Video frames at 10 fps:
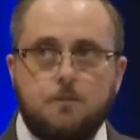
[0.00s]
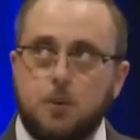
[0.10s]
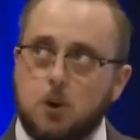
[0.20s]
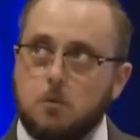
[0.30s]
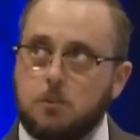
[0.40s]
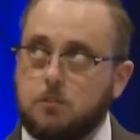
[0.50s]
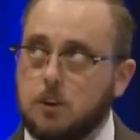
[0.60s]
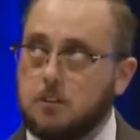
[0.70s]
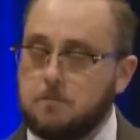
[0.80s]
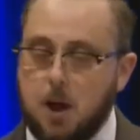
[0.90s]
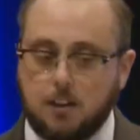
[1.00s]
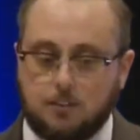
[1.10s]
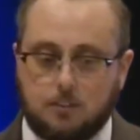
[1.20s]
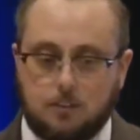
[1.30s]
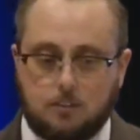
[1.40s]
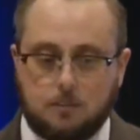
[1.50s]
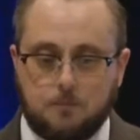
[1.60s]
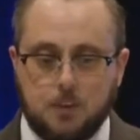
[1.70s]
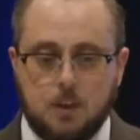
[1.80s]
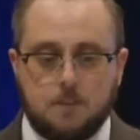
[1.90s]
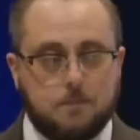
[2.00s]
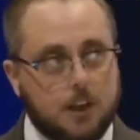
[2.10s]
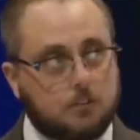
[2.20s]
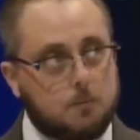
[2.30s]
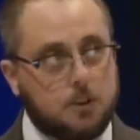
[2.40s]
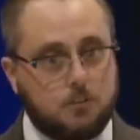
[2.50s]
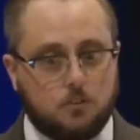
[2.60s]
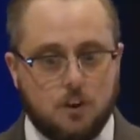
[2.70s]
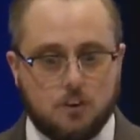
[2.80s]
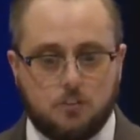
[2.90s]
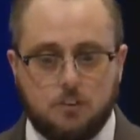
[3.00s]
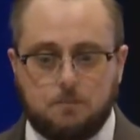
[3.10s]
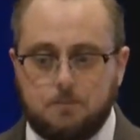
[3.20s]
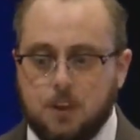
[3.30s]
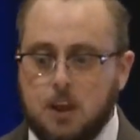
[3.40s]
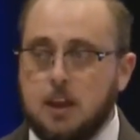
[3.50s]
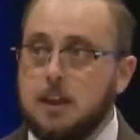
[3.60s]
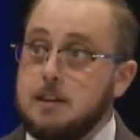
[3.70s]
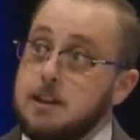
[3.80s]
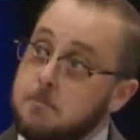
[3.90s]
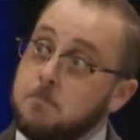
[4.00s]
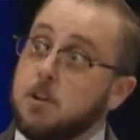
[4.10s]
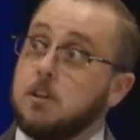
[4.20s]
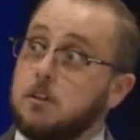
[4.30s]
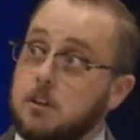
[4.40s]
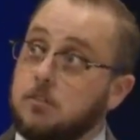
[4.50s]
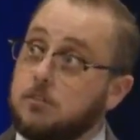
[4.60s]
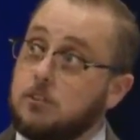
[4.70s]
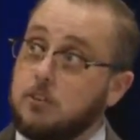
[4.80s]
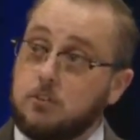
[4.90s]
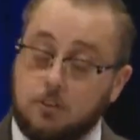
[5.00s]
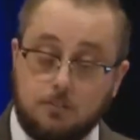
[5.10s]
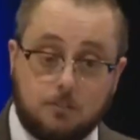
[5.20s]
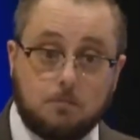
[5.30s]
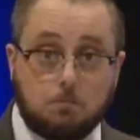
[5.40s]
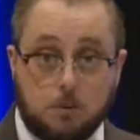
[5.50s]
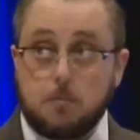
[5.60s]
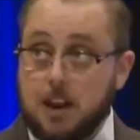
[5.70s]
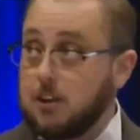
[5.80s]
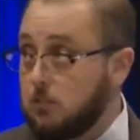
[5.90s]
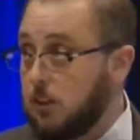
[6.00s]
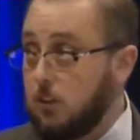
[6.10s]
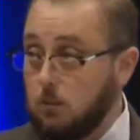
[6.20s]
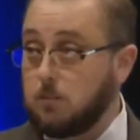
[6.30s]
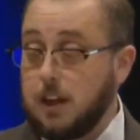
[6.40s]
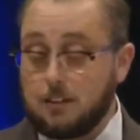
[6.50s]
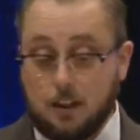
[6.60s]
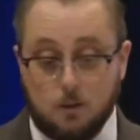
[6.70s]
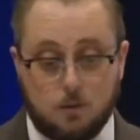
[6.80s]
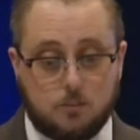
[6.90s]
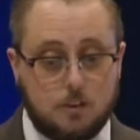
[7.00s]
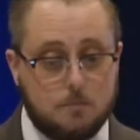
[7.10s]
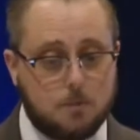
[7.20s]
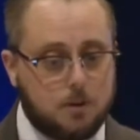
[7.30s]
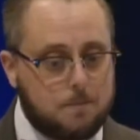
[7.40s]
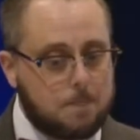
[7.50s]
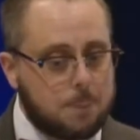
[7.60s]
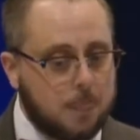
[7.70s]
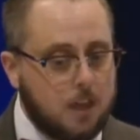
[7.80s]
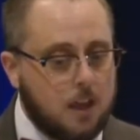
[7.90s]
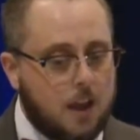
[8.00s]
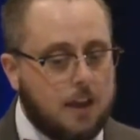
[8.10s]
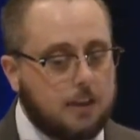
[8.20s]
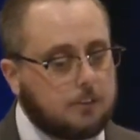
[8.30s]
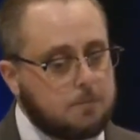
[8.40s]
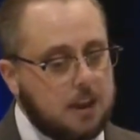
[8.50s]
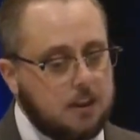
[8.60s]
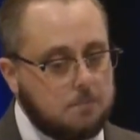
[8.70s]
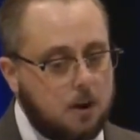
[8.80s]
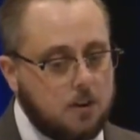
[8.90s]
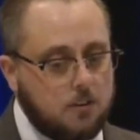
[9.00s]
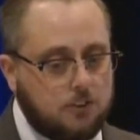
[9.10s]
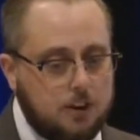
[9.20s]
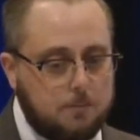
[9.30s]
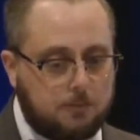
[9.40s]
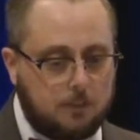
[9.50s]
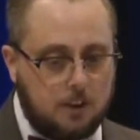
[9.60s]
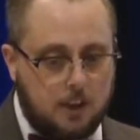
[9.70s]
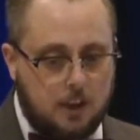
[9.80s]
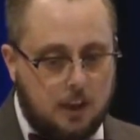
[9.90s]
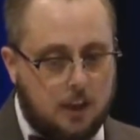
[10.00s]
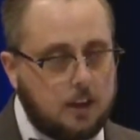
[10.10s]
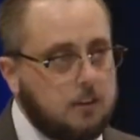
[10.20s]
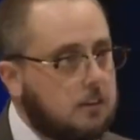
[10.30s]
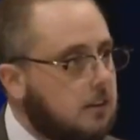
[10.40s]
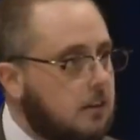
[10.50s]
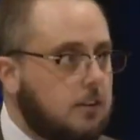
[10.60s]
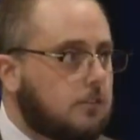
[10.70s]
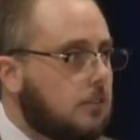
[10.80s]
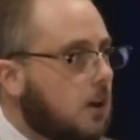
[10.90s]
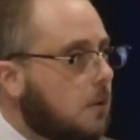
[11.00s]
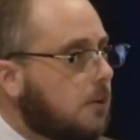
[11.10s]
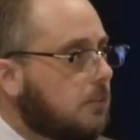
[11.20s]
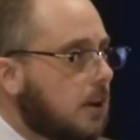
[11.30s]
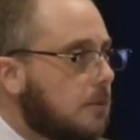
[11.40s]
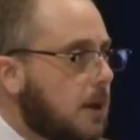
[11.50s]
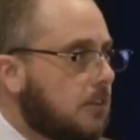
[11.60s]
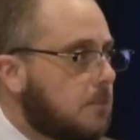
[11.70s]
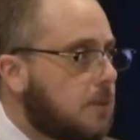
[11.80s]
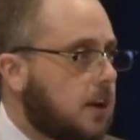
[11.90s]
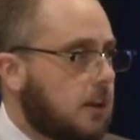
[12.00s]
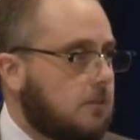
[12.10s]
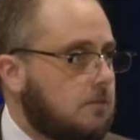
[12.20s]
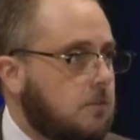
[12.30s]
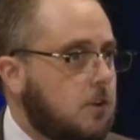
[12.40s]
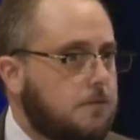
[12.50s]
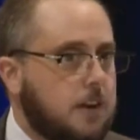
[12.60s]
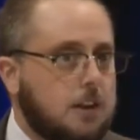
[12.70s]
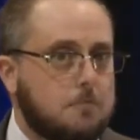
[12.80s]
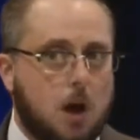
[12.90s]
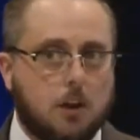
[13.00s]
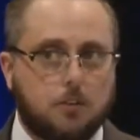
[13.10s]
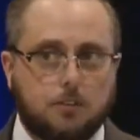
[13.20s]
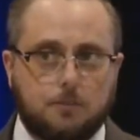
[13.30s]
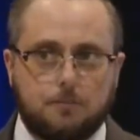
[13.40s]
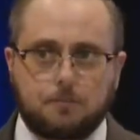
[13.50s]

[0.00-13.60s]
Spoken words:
fewer restrictive policies, flexible instruction, nimble institutions, somebody actually used that language, nimble, expanded partnerships, and it's always all about the money, new funding models.